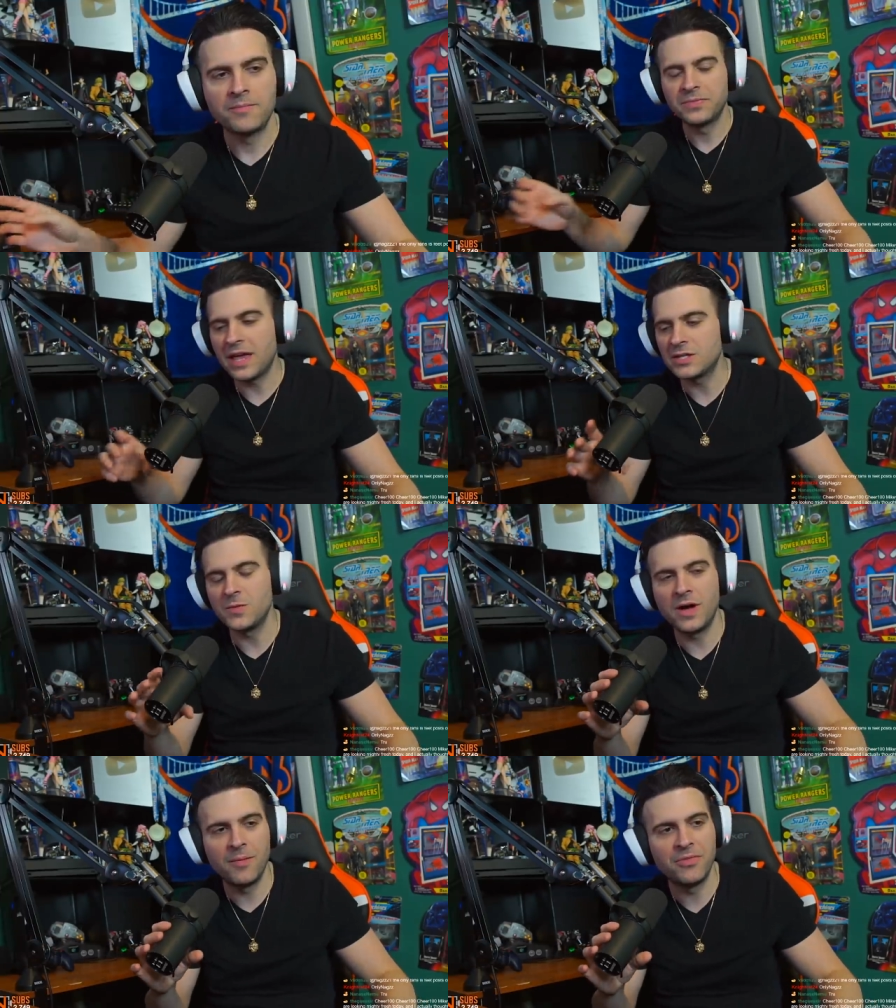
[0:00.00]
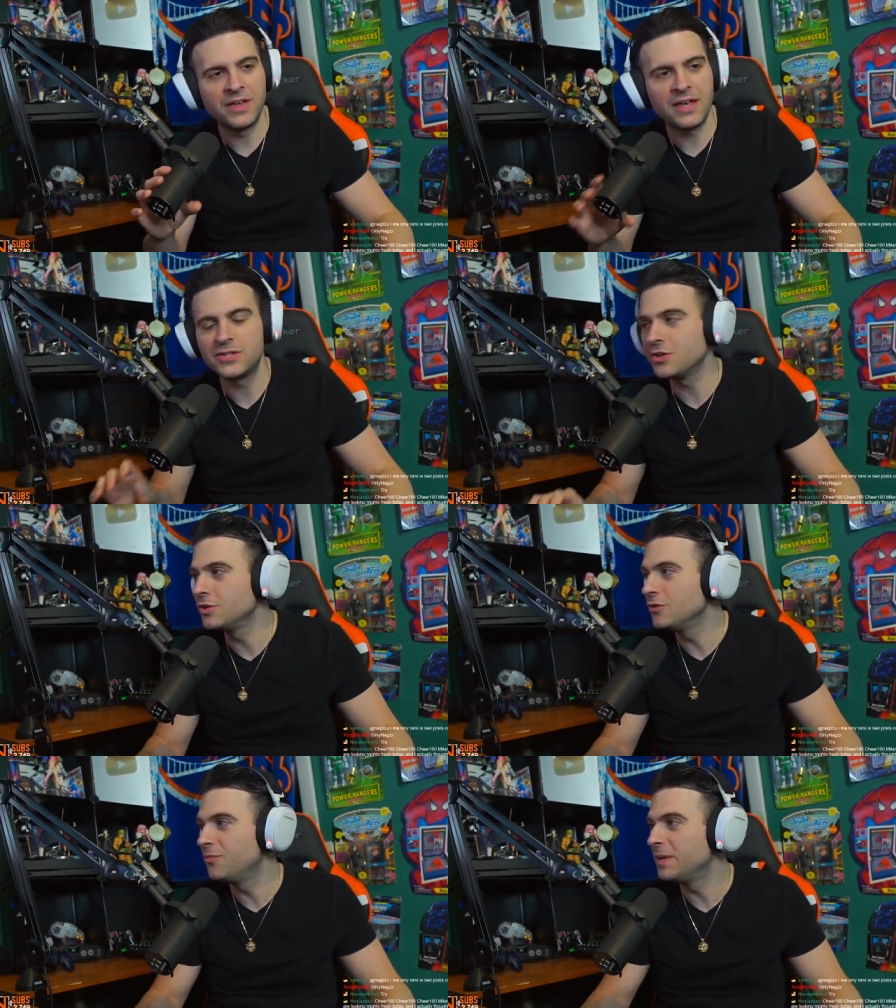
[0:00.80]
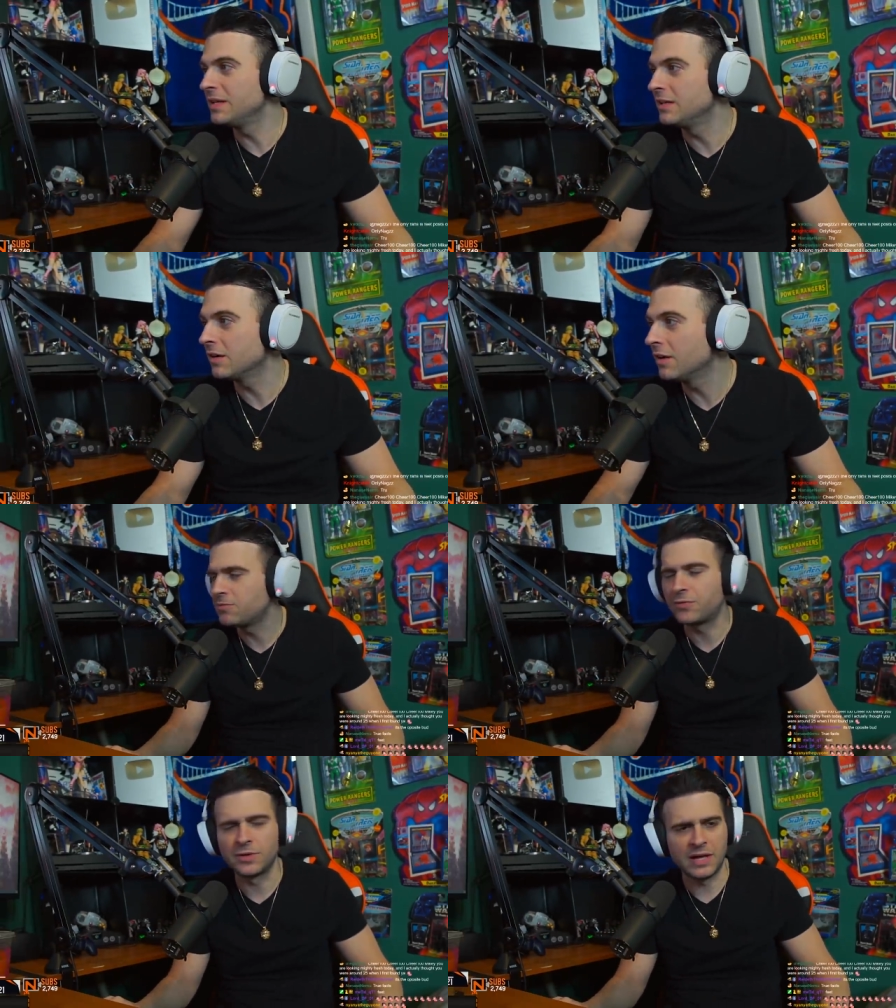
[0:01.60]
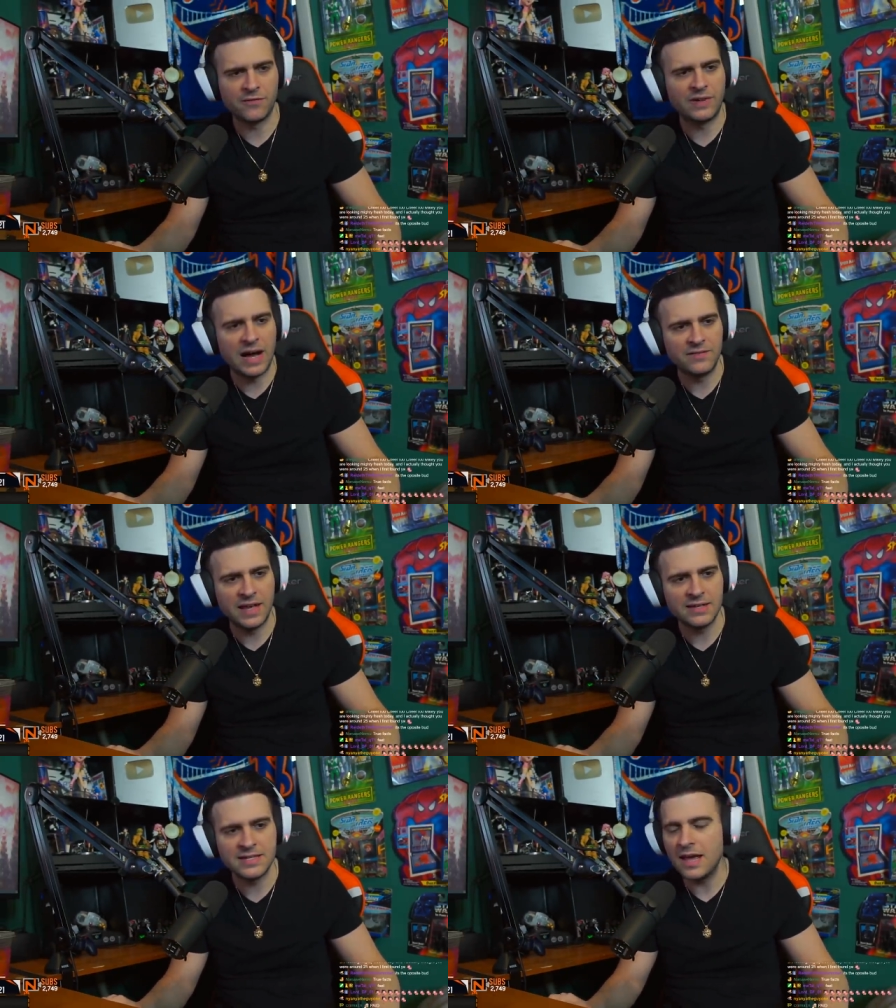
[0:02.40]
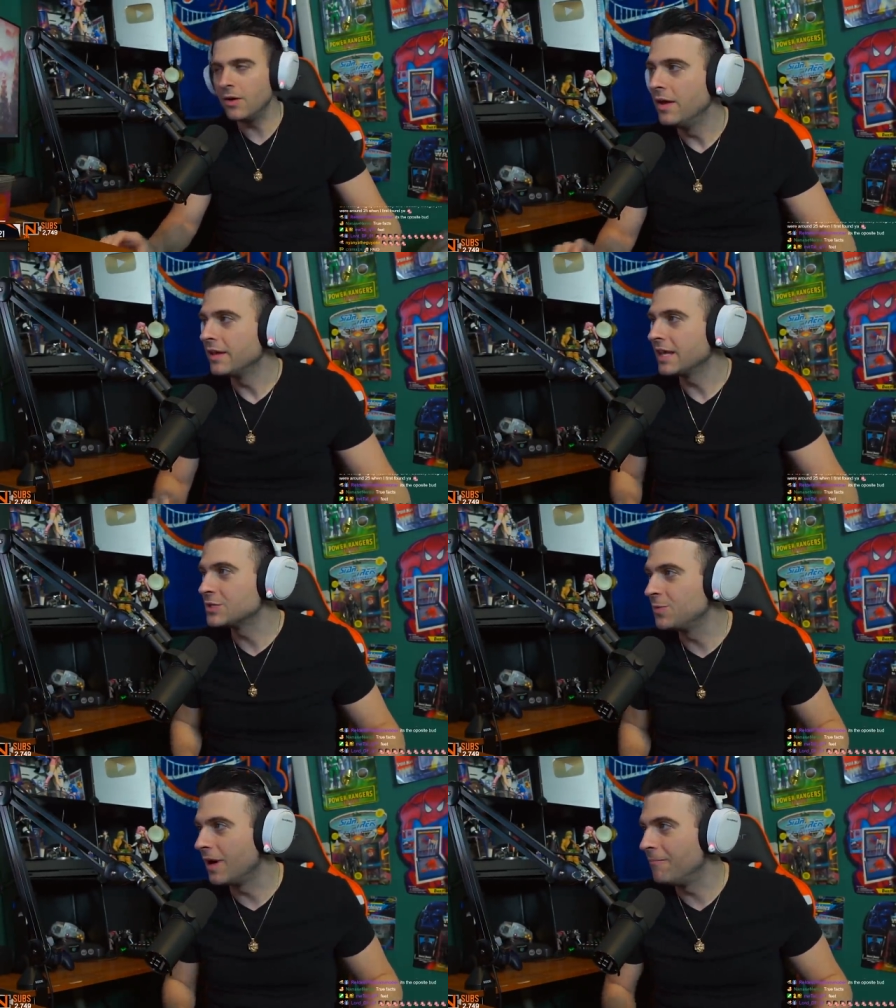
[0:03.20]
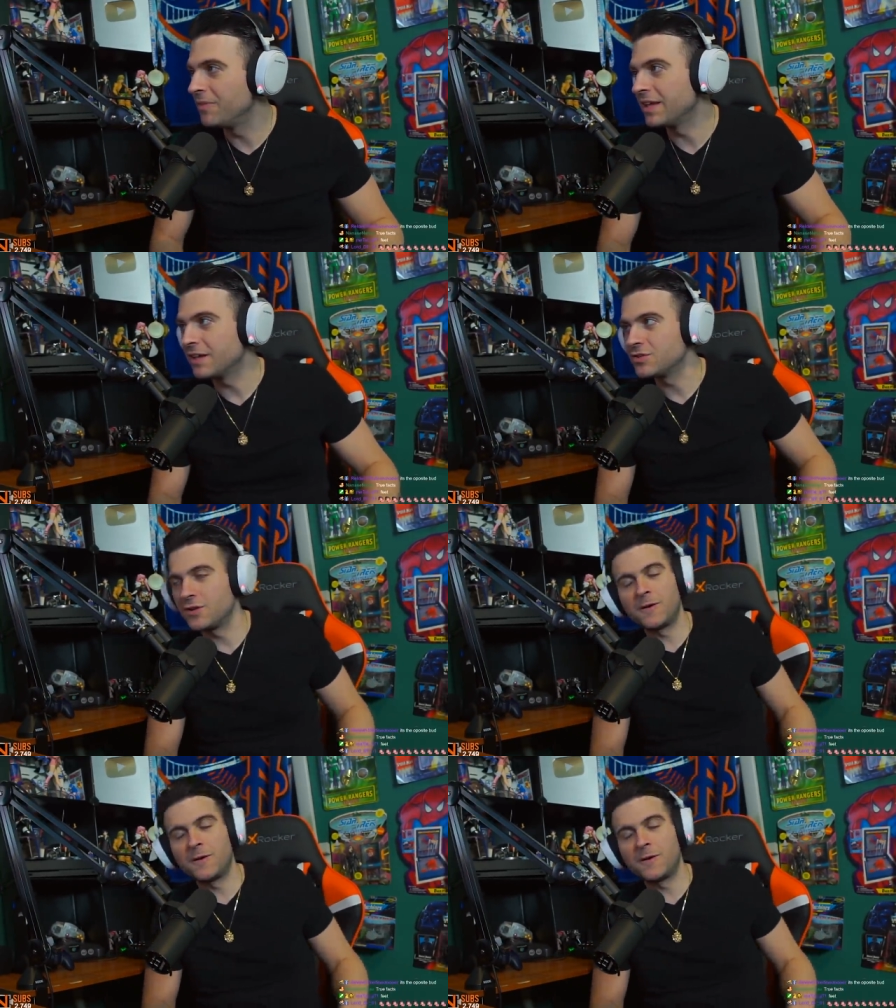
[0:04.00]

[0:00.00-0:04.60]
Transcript: Guess what? The guest sir, you've been here for like five days now. Guess what? The guest sir.